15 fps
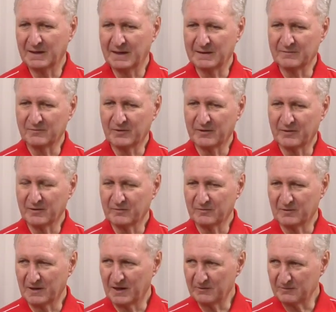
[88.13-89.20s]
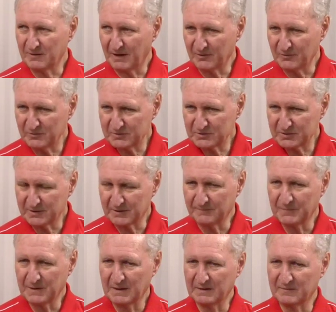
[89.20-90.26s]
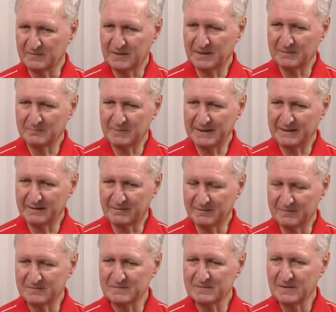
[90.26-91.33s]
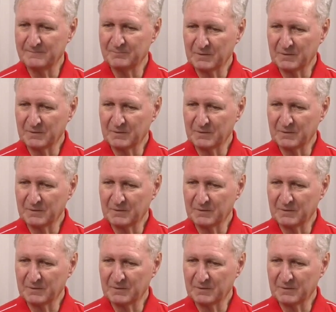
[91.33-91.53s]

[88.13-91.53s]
and you know the low dilution, it's going to make this